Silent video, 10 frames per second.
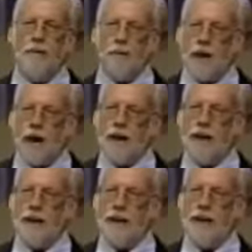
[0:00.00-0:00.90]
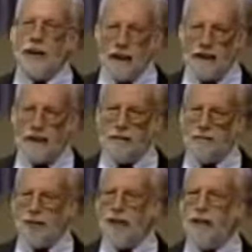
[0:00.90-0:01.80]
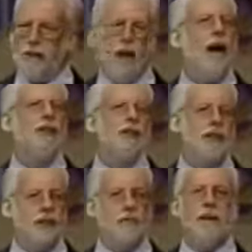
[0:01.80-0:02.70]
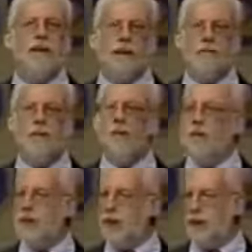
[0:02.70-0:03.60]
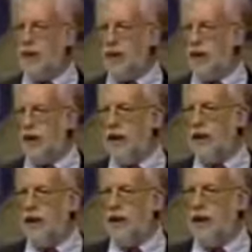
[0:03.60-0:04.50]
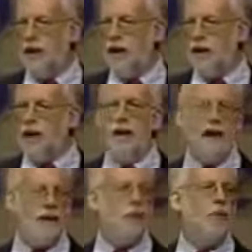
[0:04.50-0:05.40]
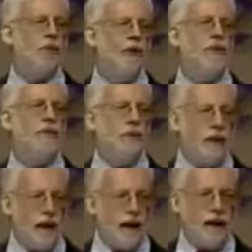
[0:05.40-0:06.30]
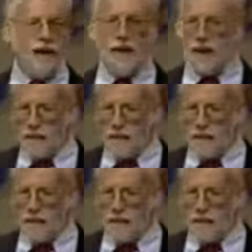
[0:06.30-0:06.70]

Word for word: have remarked that the killings themselves were obviously done by someone who was a surgeon. The cuts were done very,